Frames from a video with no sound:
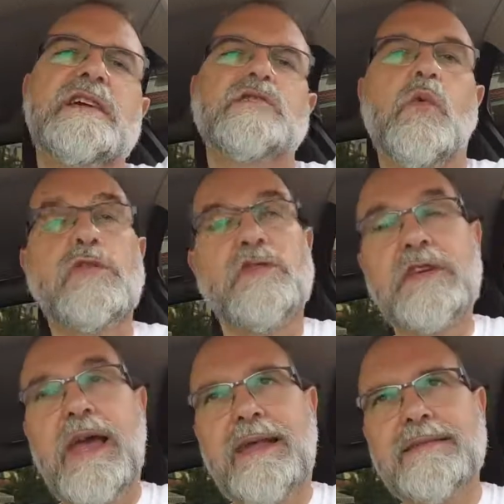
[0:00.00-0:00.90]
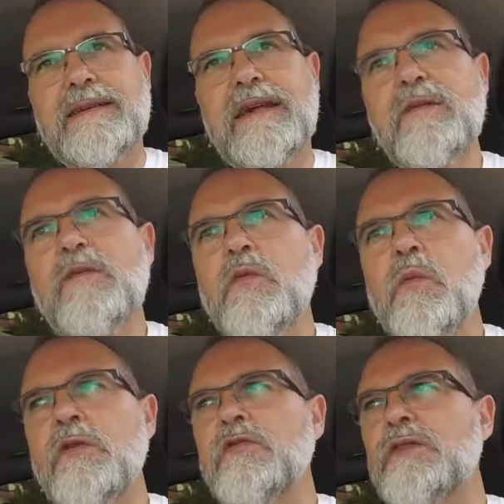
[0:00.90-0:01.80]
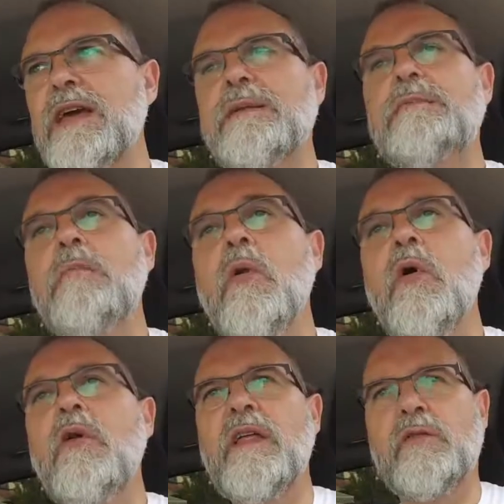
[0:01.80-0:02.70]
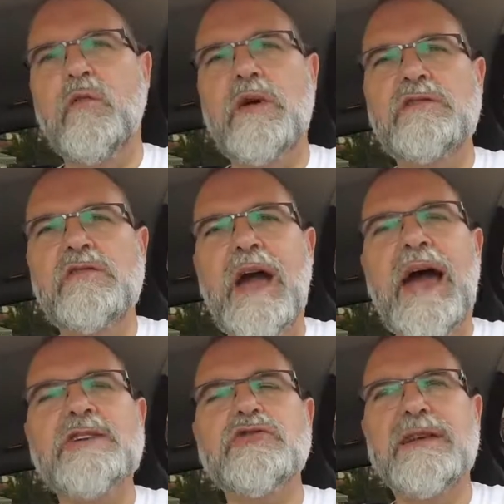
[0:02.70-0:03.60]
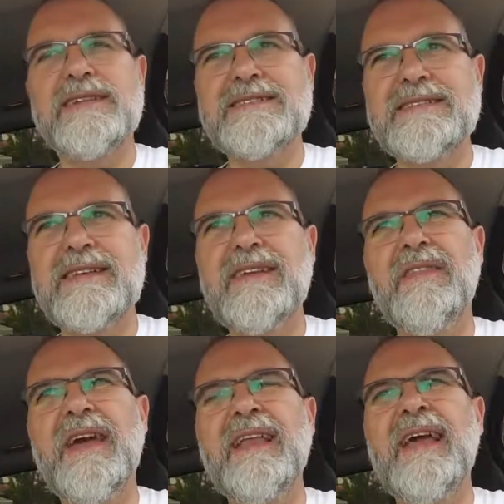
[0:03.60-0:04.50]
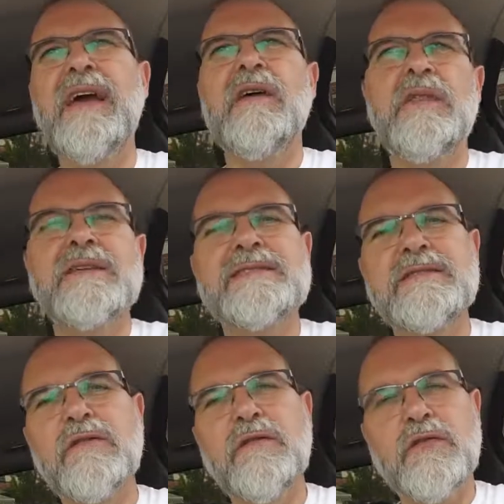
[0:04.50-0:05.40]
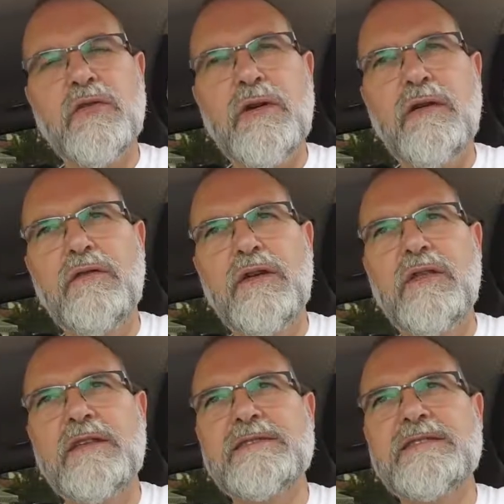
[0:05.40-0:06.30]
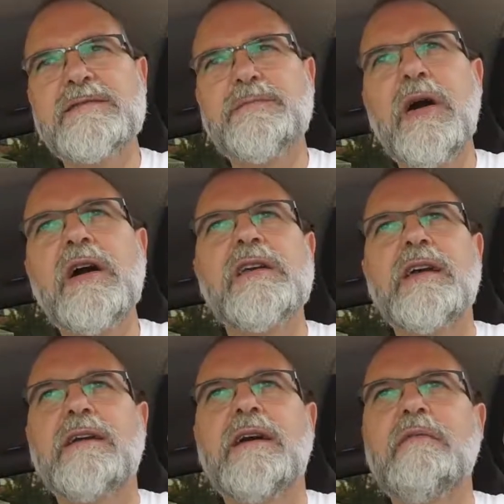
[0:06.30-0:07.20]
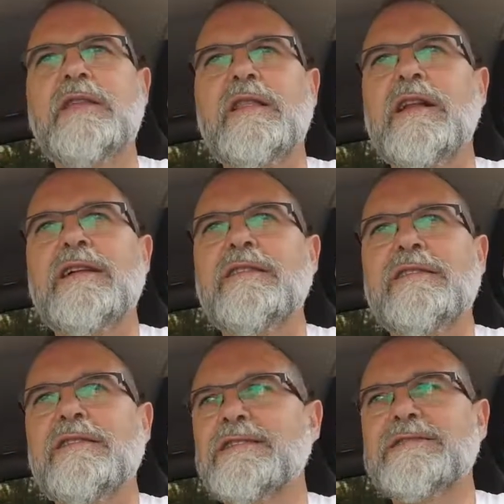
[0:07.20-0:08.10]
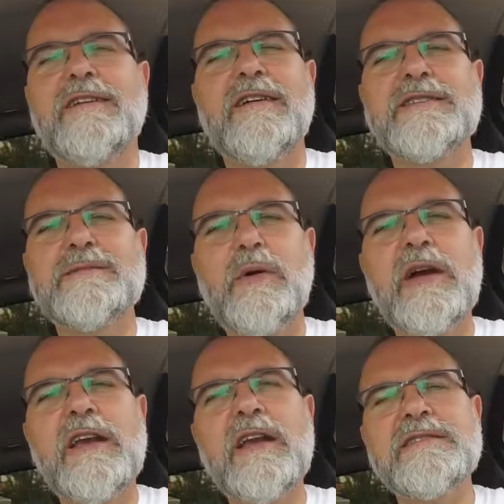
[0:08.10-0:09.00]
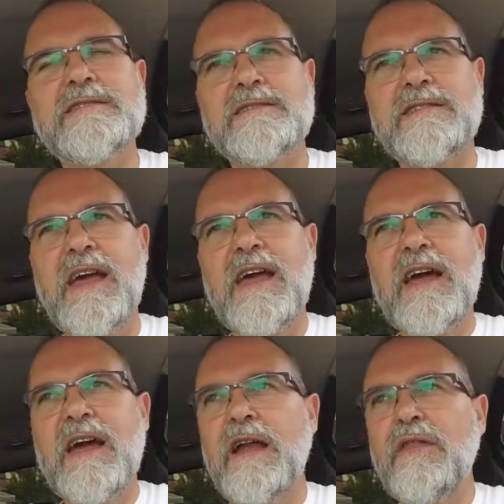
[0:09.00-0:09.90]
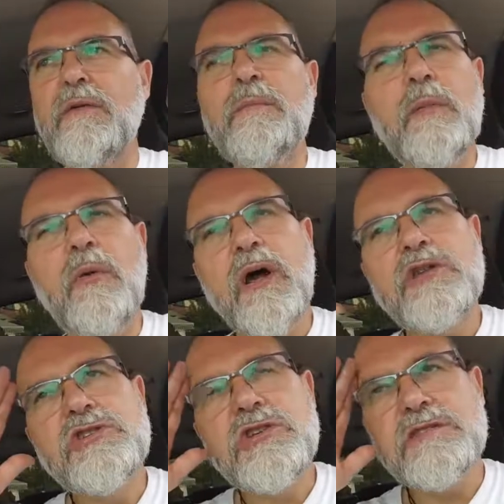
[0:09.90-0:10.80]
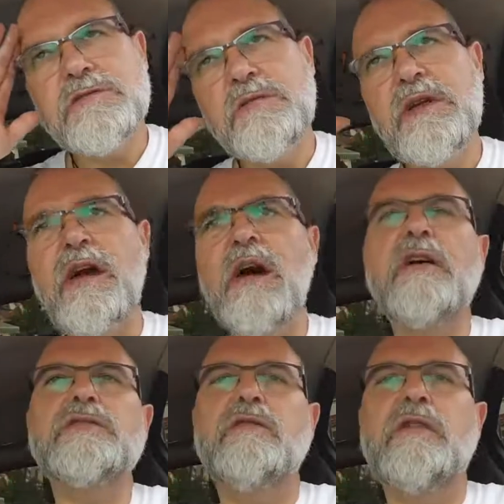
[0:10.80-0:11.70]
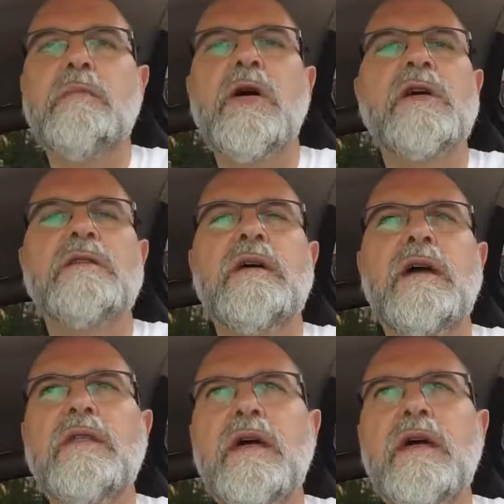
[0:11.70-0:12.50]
is what you get. If you want to get more than what you actually see, then this is not photography, this is spying. I mean, these are like spy glasses. And I think people are just really out of their mind. They